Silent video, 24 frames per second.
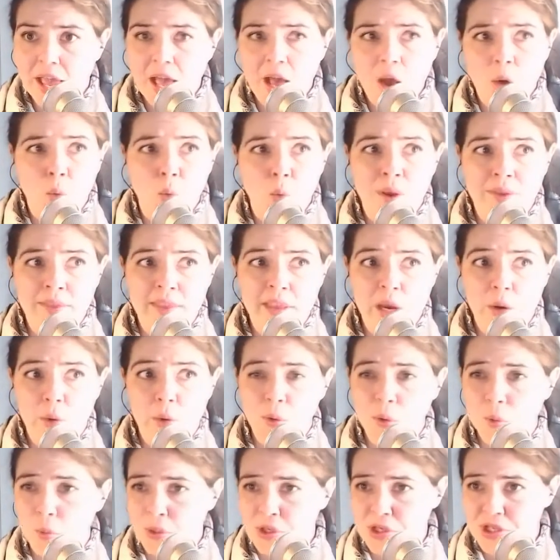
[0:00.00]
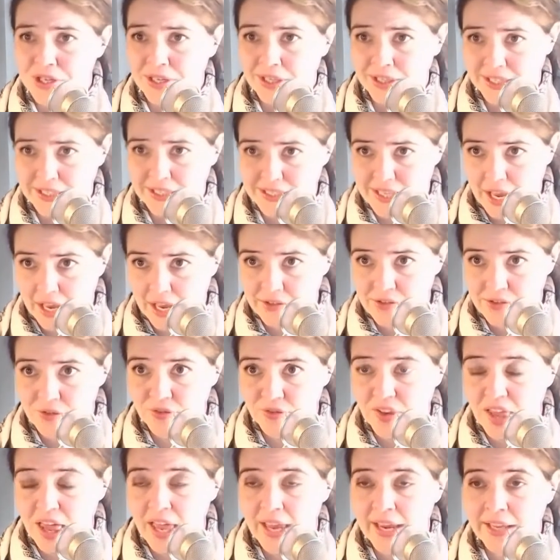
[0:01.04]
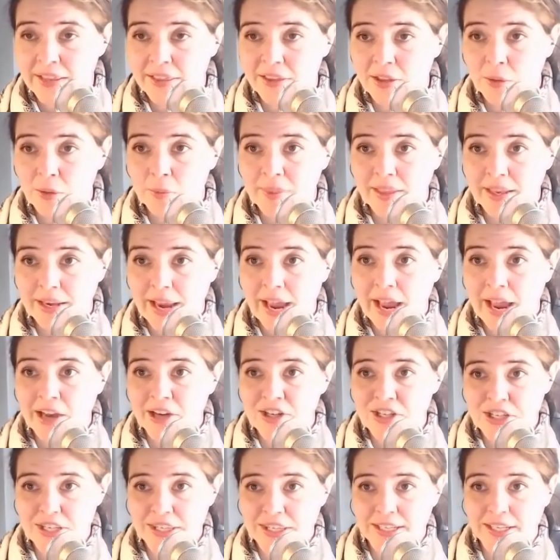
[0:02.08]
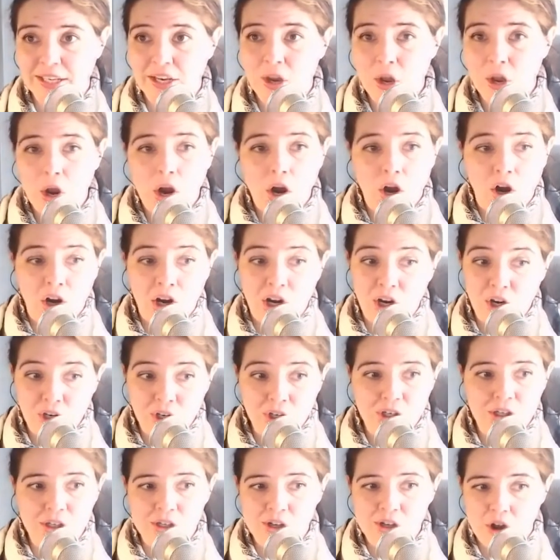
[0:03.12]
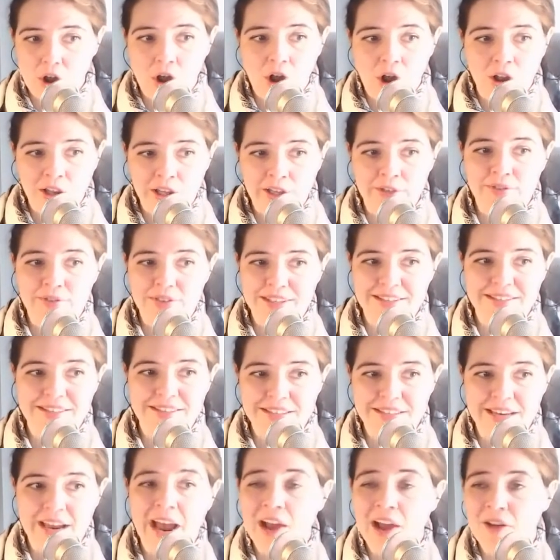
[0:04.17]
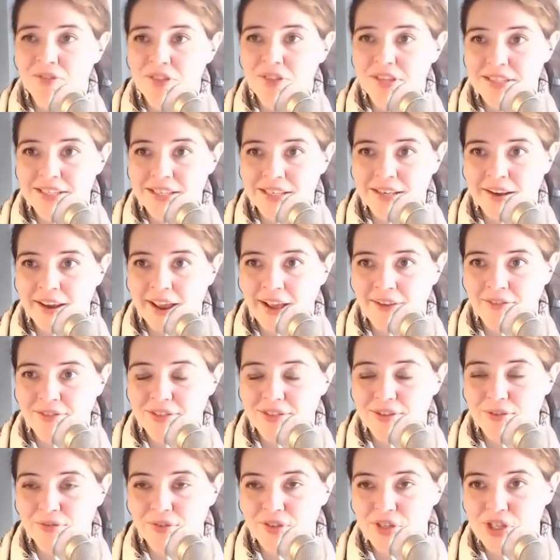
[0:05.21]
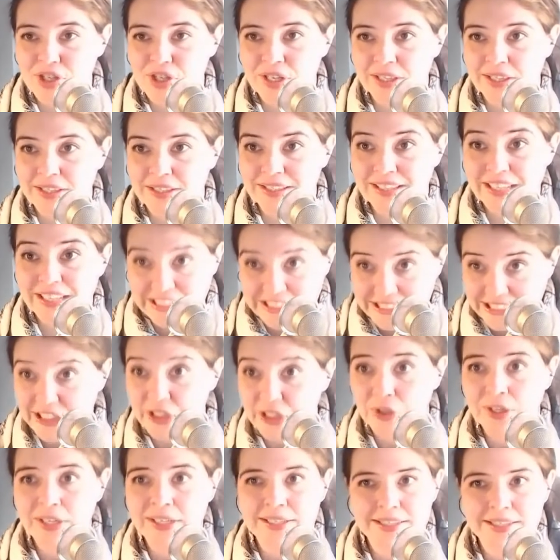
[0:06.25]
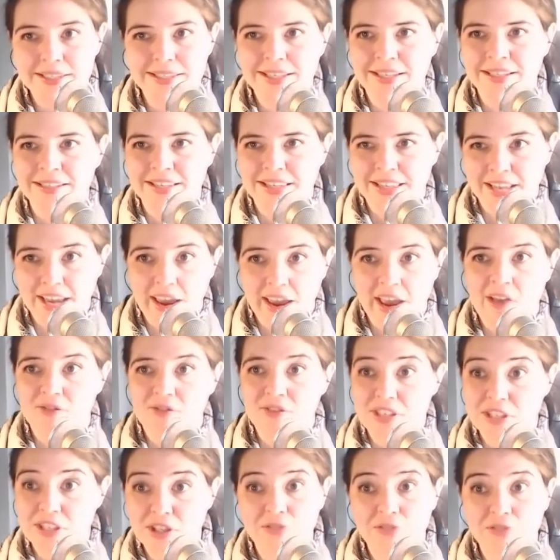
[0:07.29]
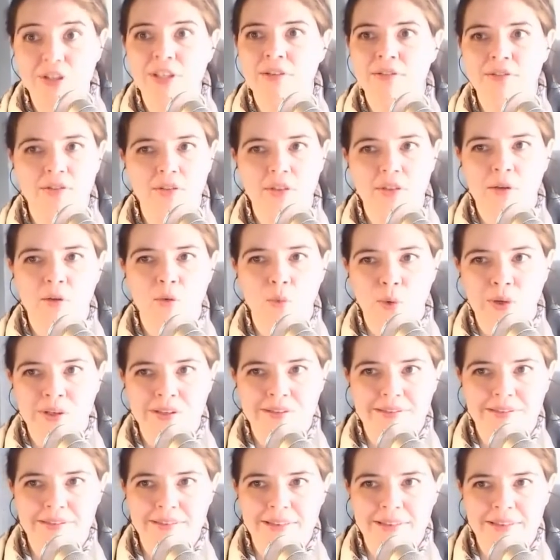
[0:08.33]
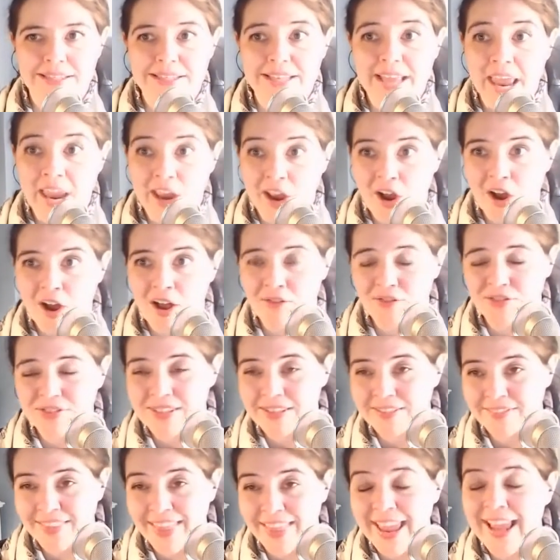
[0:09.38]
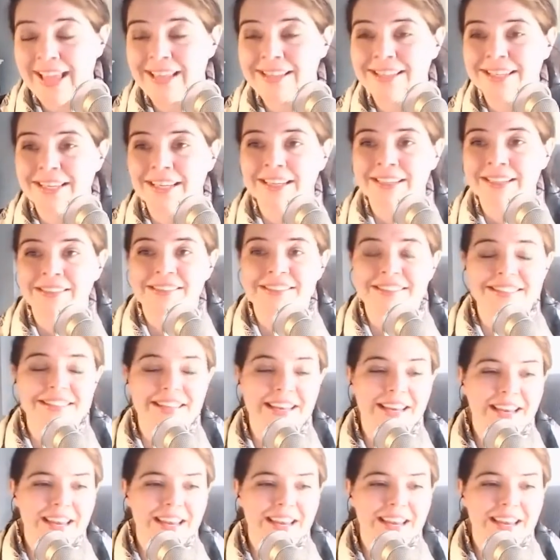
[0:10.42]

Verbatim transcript: When they were originally test flying them, they'd actually herd all of the staff that didn't have sufficient clearance into the cafeteria so they wouldn't see the takeoffs and landings.